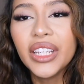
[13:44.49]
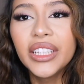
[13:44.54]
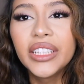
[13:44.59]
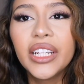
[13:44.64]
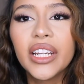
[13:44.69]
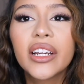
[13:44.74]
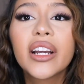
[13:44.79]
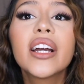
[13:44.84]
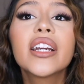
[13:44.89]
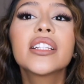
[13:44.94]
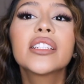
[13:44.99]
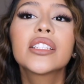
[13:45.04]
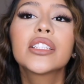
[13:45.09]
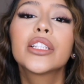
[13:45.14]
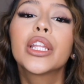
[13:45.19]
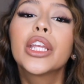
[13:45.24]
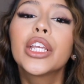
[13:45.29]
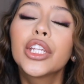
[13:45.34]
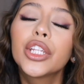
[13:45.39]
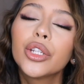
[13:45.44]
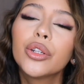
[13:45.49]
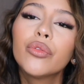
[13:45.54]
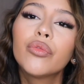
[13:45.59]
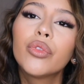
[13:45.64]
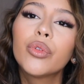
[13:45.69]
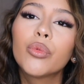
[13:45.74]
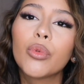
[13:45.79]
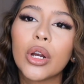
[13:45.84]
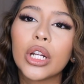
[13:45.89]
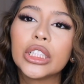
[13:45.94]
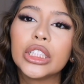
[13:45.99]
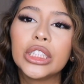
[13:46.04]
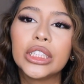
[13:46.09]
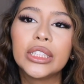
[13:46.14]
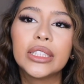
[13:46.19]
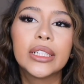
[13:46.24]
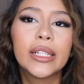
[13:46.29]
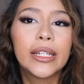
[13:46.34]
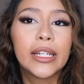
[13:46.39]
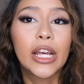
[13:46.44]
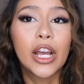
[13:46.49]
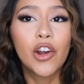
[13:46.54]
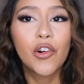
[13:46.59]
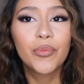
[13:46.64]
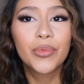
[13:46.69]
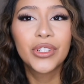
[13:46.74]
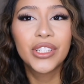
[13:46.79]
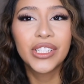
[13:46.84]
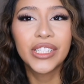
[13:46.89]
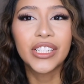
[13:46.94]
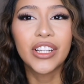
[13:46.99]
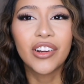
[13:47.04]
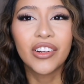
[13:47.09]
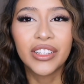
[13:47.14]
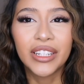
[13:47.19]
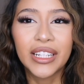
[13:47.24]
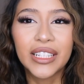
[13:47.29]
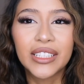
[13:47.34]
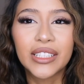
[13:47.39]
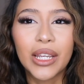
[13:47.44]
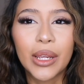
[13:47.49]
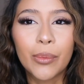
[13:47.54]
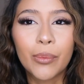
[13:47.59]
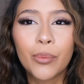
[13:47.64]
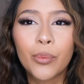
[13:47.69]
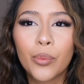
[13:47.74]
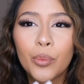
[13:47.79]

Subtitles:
Yeah guys, thank you for watching, and I hope to see y'all next time.